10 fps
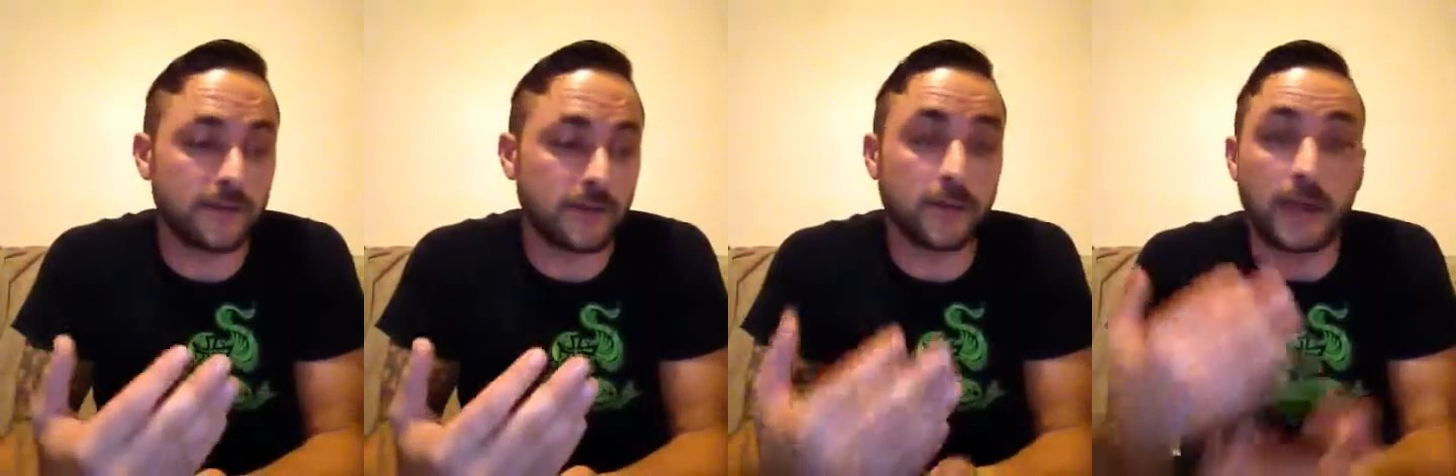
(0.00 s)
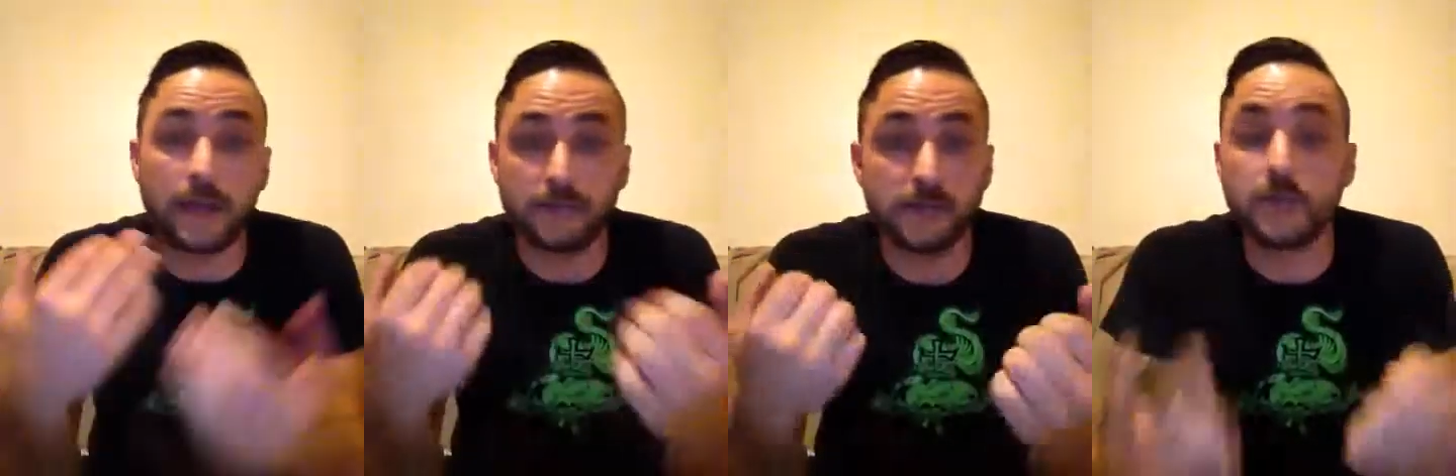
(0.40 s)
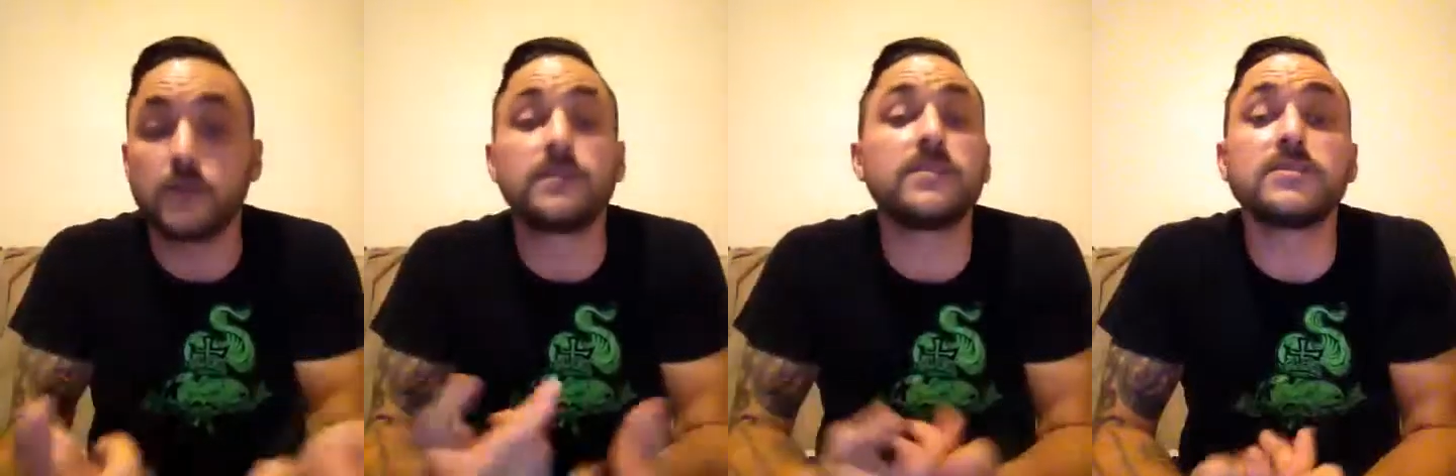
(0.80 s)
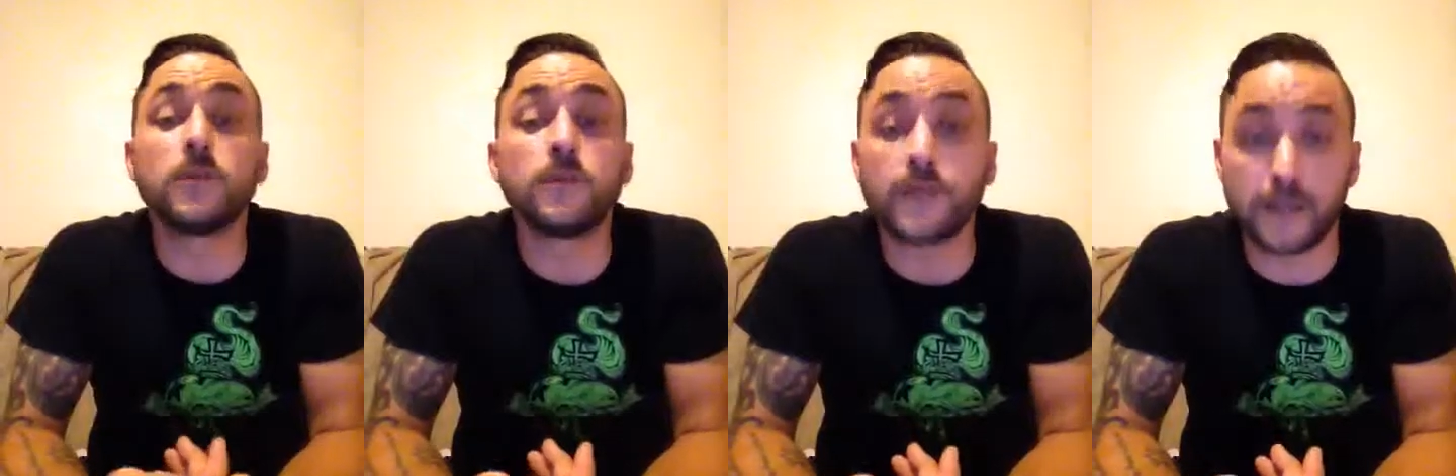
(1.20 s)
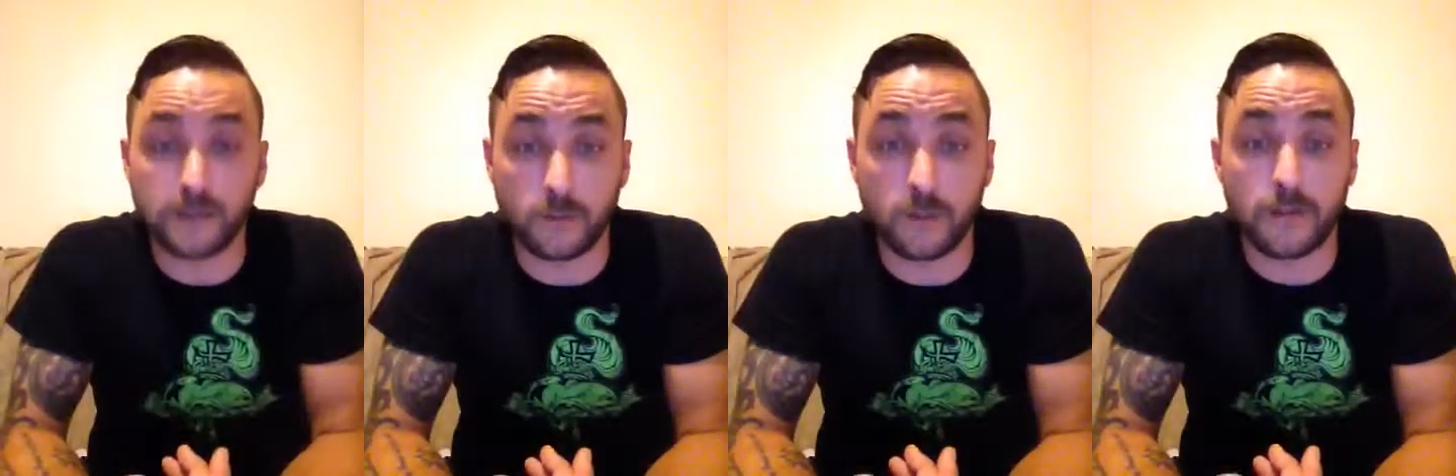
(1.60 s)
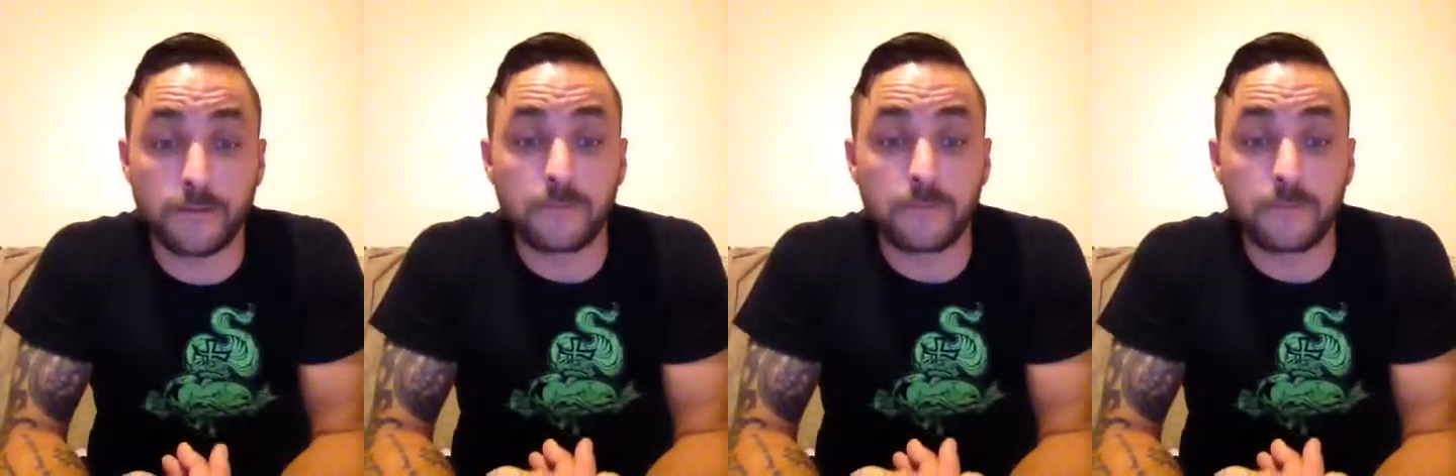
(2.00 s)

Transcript: So I'm just doing it this the old-fashioned way.